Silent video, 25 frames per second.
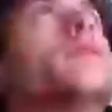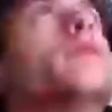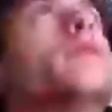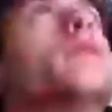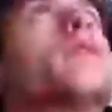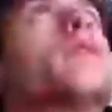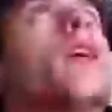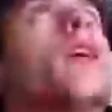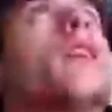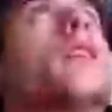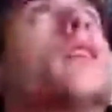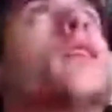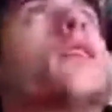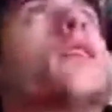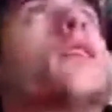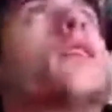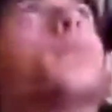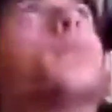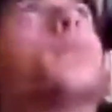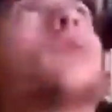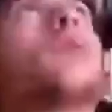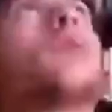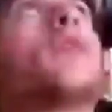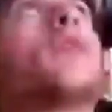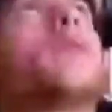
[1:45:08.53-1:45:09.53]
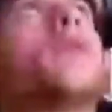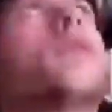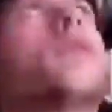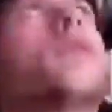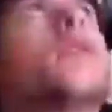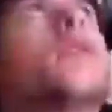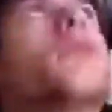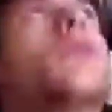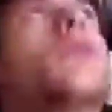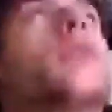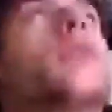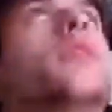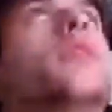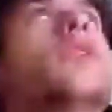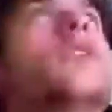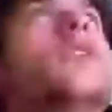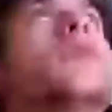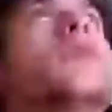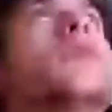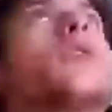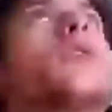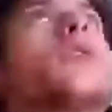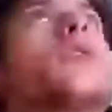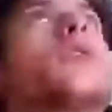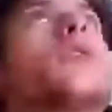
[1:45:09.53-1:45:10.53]
conquers both of the
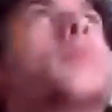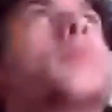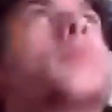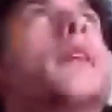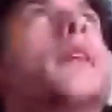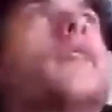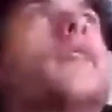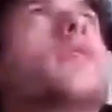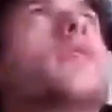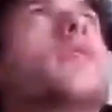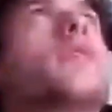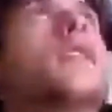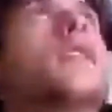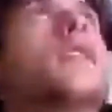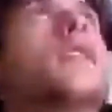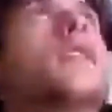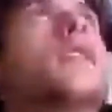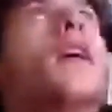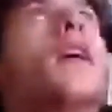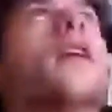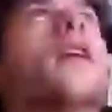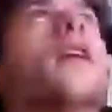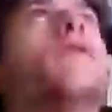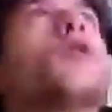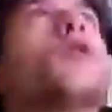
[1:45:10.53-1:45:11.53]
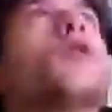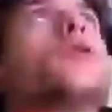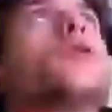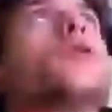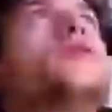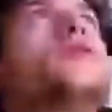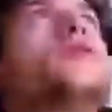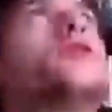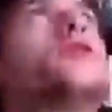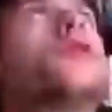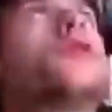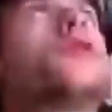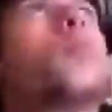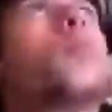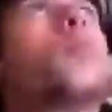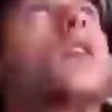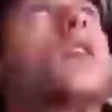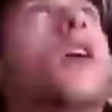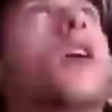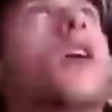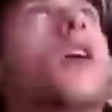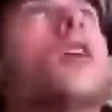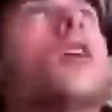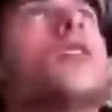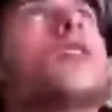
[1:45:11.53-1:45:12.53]
terms, because it forces you to work
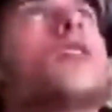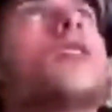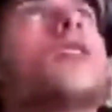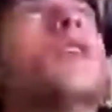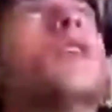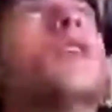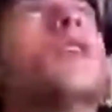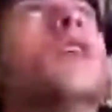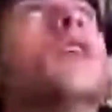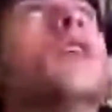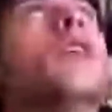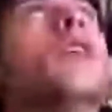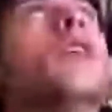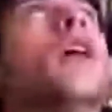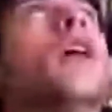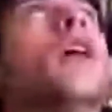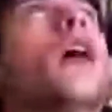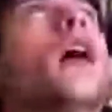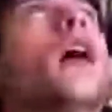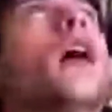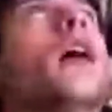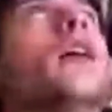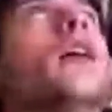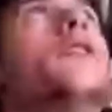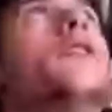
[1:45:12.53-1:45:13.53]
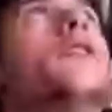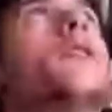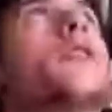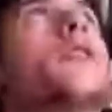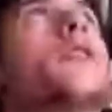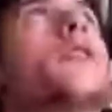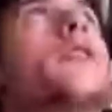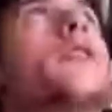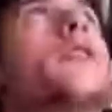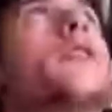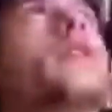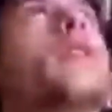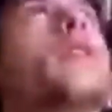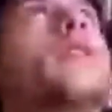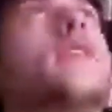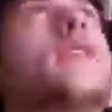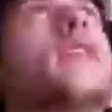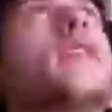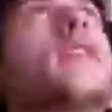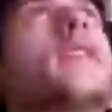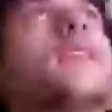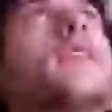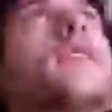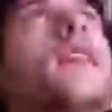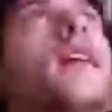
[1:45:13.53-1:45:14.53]
harder during the
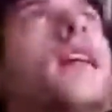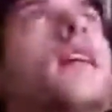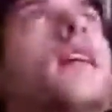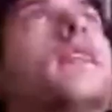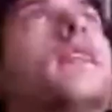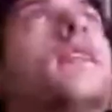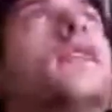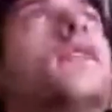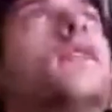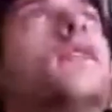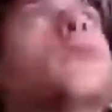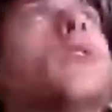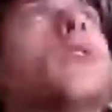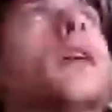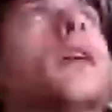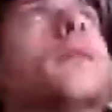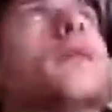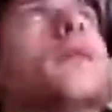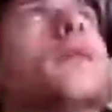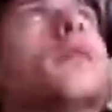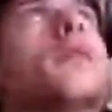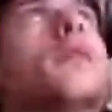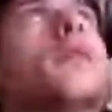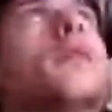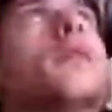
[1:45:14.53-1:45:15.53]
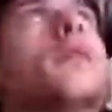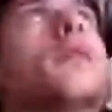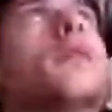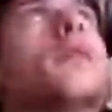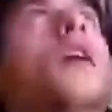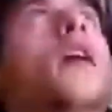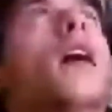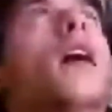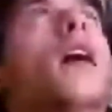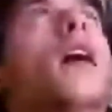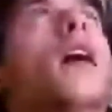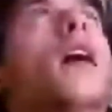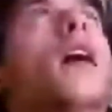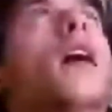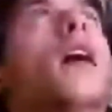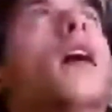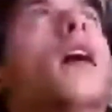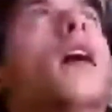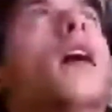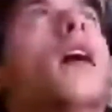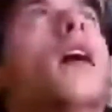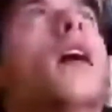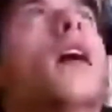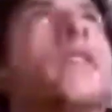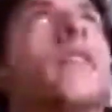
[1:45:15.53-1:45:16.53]
6 days you labor in
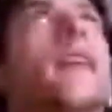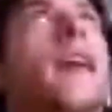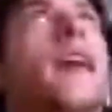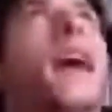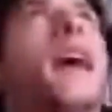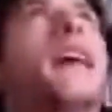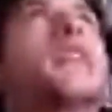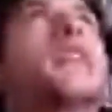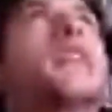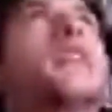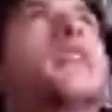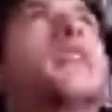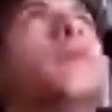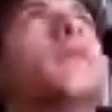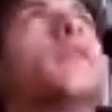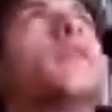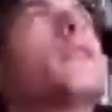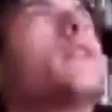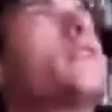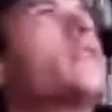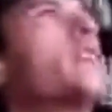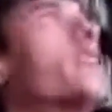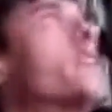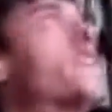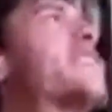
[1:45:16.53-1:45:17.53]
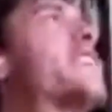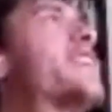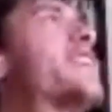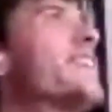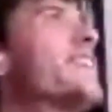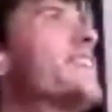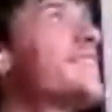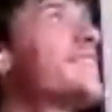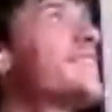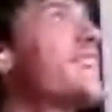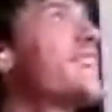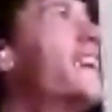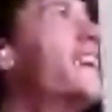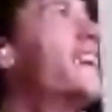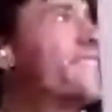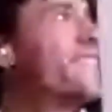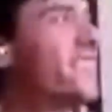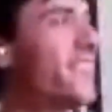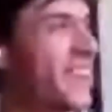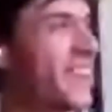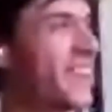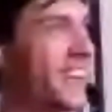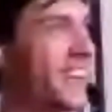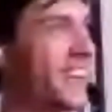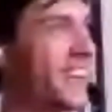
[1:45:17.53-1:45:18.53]
order to catch up. There's this
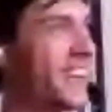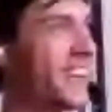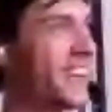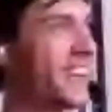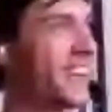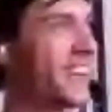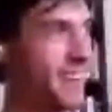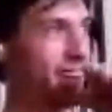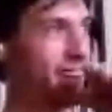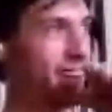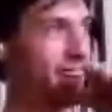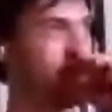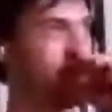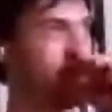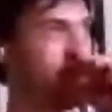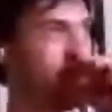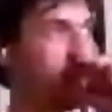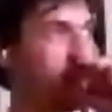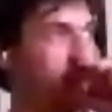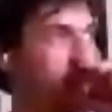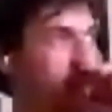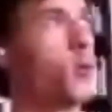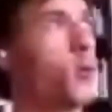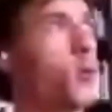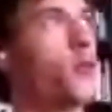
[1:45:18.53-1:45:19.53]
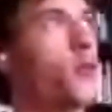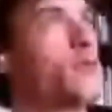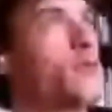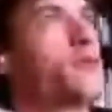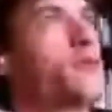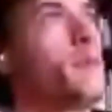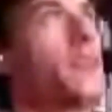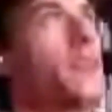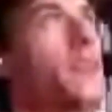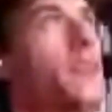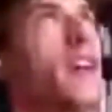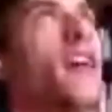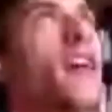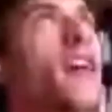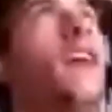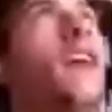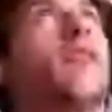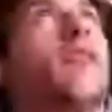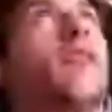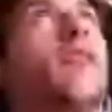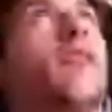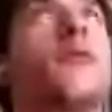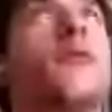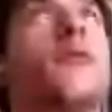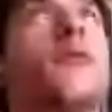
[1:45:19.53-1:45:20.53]
funny quote from The
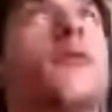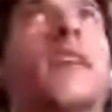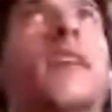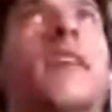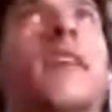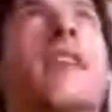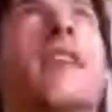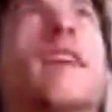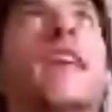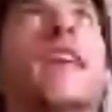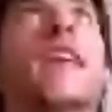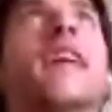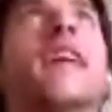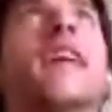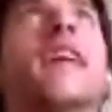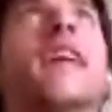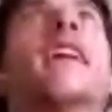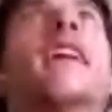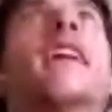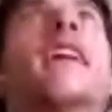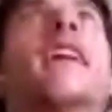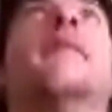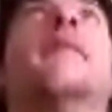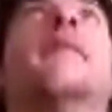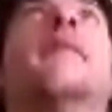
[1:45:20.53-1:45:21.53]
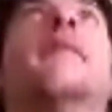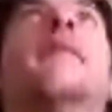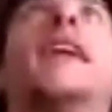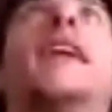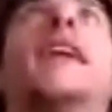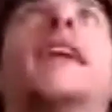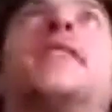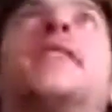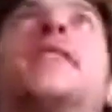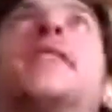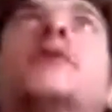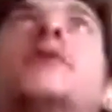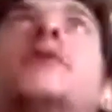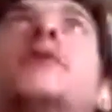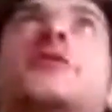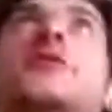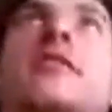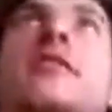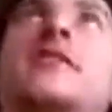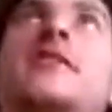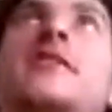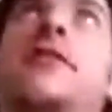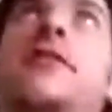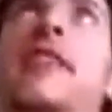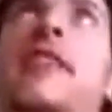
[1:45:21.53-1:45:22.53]
Office where Michael's
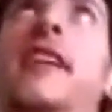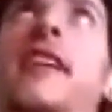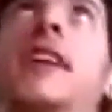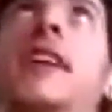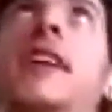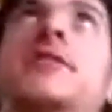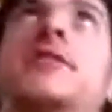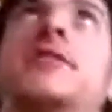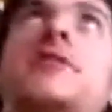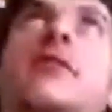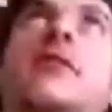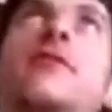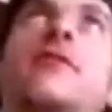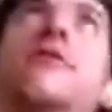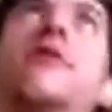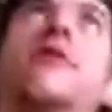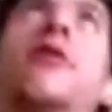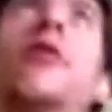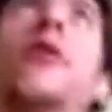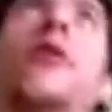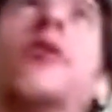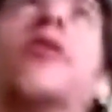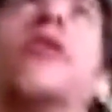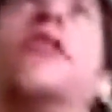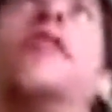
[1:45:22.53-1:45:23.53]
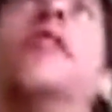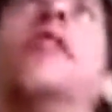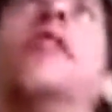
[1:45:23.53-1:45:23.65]
justification for